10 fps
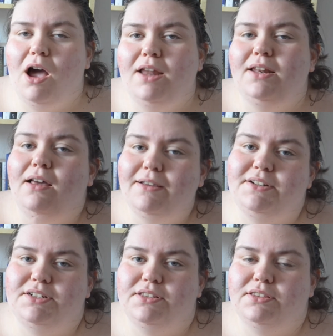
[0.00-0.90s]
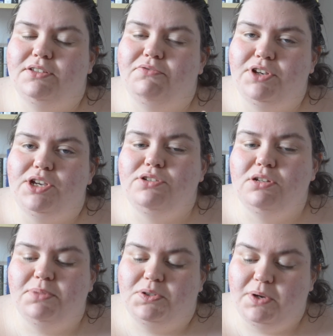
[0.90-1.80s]
I liked the
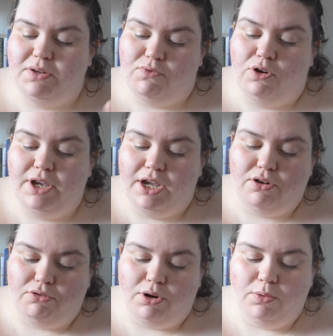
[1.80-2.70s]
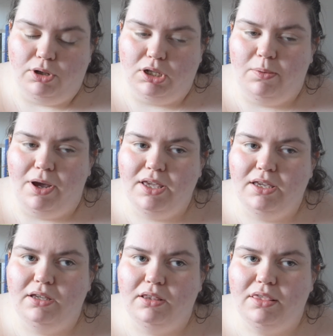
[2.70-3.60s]
reunion between Rocket and Groot, although
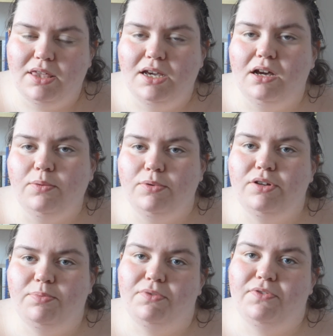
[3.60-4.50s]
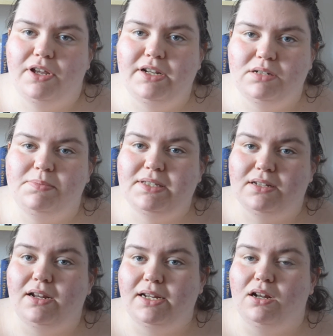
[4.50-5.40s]
I think I would have preferred it to be
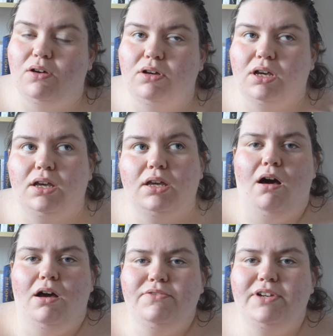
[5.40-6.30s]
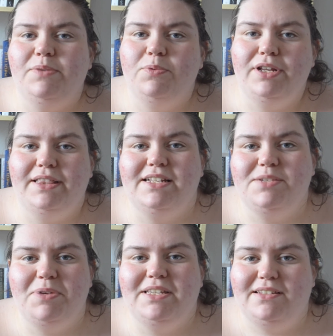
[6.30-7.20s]
slightly longer. I really wanted there to
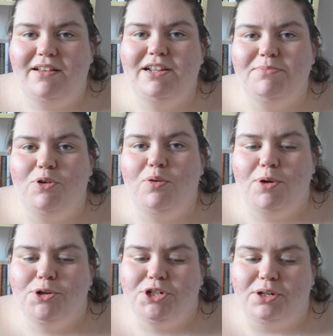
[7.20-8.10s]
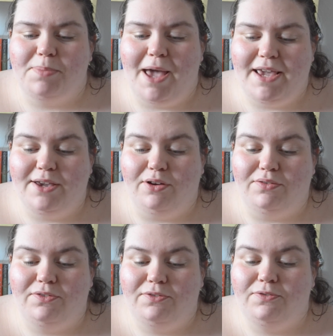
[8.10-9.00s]
be slightly more emotional
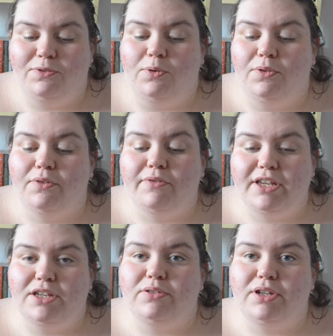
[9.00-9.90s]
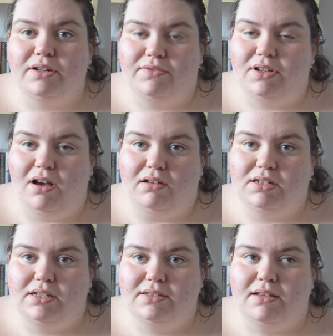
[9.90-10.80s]
payoff for the reunion of the
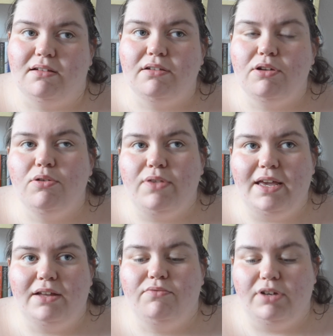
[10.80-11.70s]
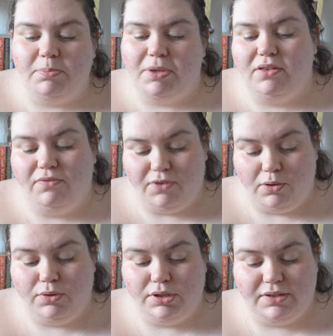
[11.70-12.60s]
Guardians, and I know they haven't really been the
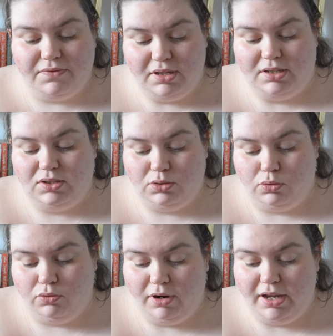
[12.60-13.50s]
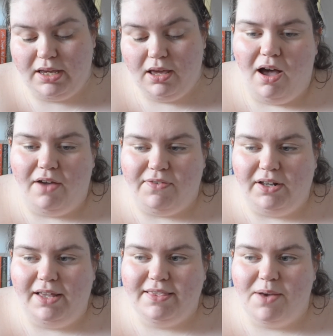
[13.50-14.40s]
focus of this story. I feel
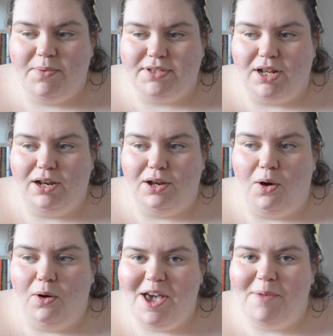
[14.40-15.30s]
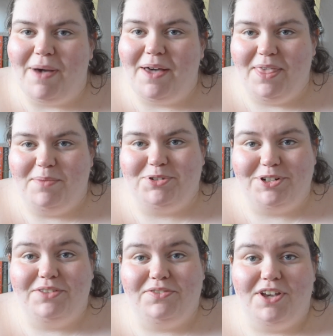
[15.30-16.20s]
like there was a lot about them
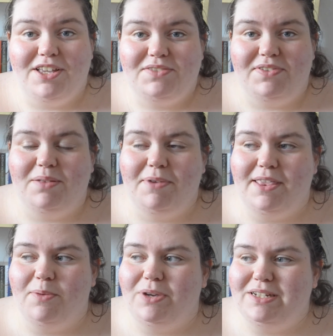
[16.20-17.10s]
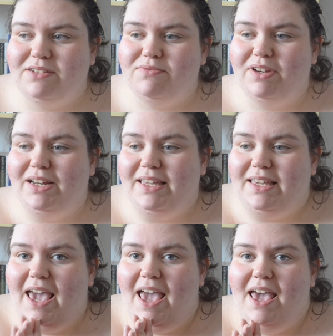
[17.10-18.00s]
during the first film, and then we didn't really
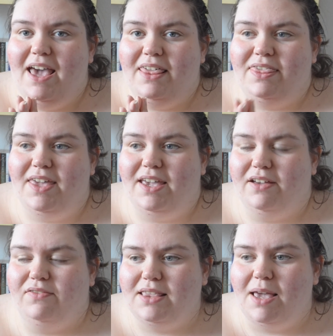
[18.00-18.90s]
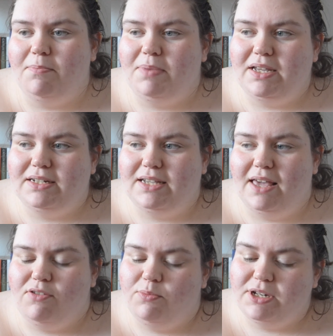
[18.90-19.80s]
get a thing of them being
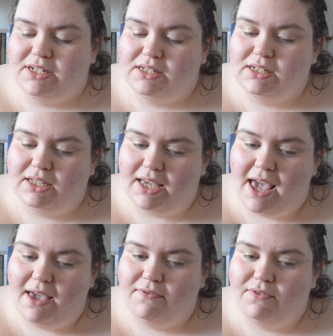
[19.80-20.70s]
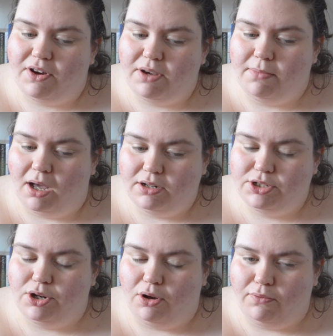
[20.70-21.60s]
together, and we didn't get very
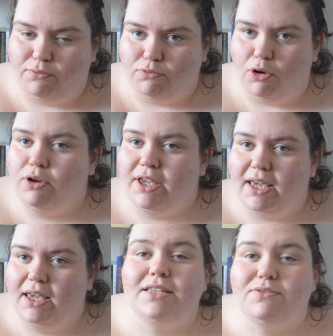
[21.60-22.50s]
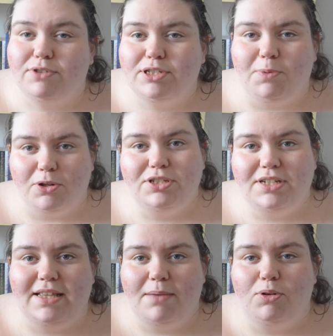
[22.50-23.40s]
much of Rocket. His response
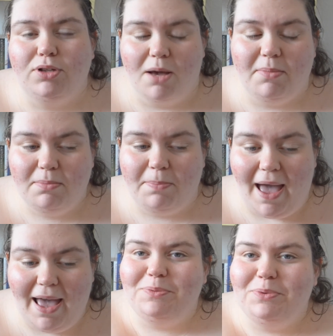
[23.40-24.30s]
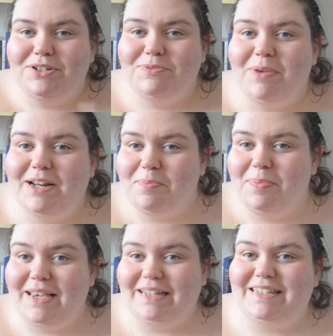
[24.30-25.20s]
to them all coming back would have been a
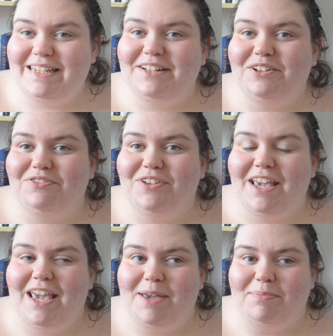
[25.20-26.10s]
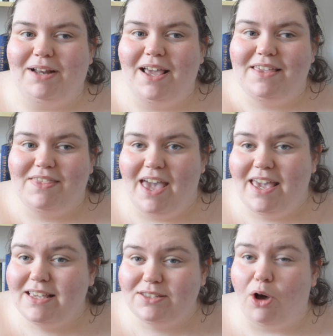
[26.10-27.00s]
big deal for him. Like, they're
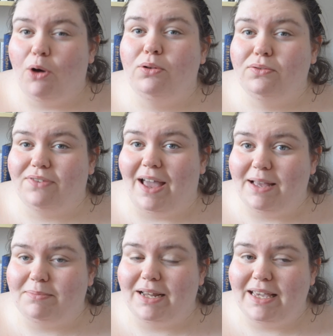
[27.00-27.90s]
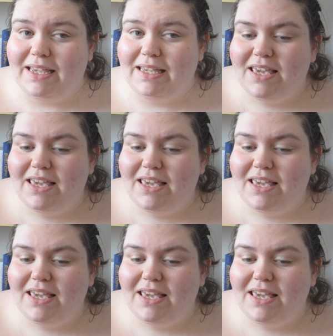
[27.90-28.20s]
his whole family.